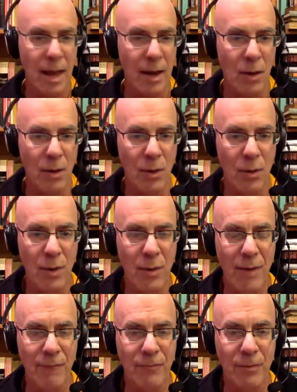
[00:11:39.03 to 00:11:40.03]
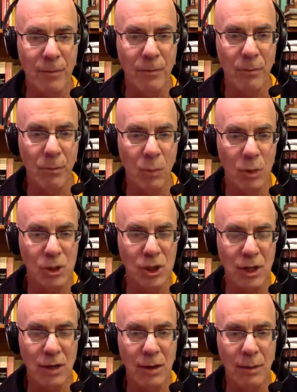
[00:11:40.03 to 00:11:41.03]
And although we went from more
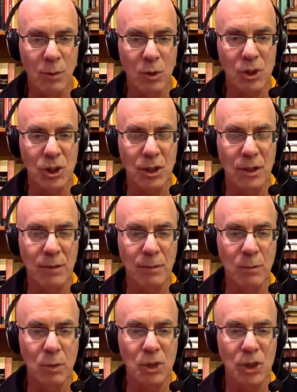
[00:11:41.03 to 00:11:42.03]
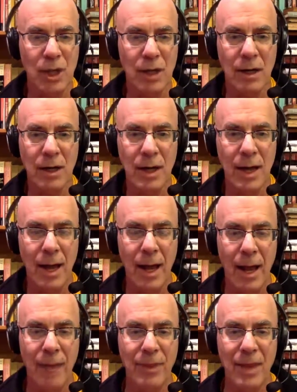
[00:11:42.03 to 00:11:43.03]
sharing and more sharing, more sharing,
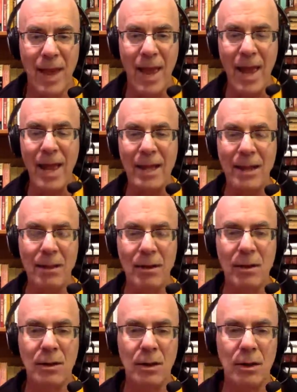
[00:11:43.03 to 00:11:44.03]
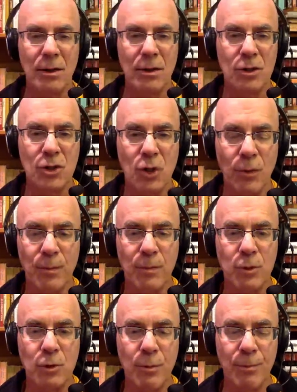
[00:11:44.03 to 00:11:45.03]
at the end, there's so
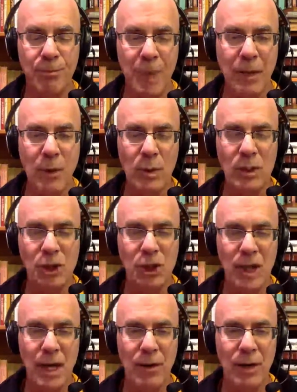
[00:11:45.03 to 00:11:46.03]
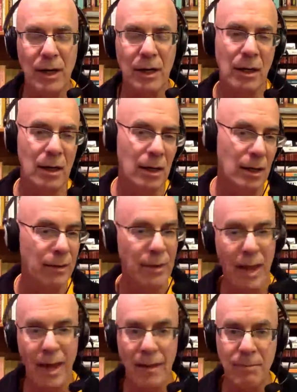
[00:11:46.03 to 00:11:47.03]
ubiquitous sharing
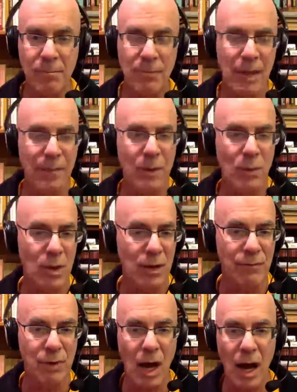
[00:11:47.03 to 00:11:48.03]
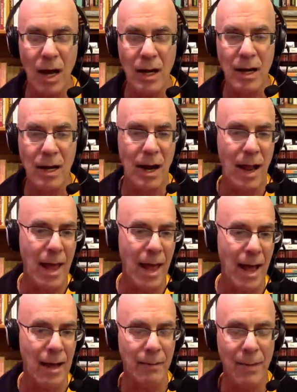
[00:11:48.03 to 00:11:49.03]
that maybe we've gotten
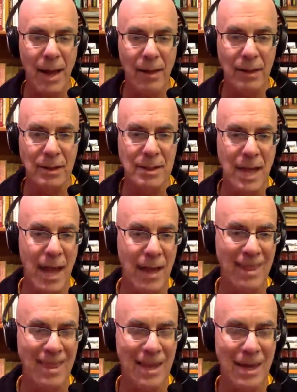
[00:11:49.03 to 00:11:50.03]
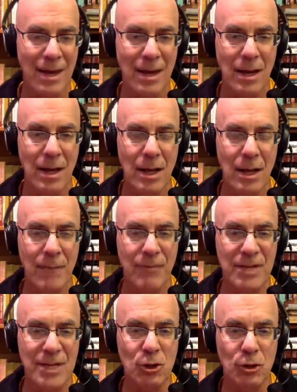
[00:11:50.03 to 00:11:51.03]
out of balance, and the
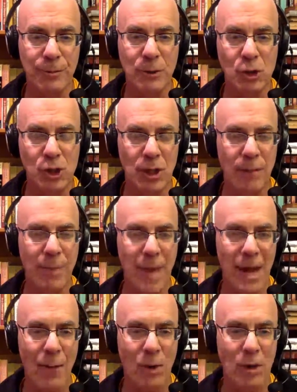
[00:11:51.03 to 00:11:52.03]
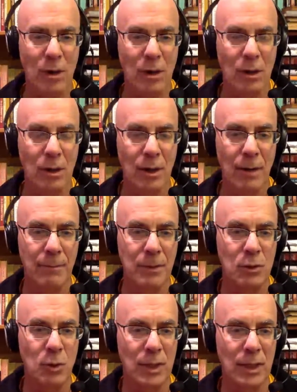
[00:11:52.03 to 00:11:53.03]
distribution of power
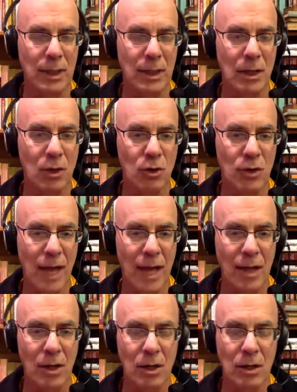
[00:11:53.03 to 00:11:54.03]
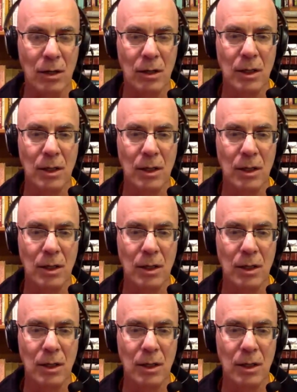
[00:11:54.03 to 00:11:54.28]
between creator,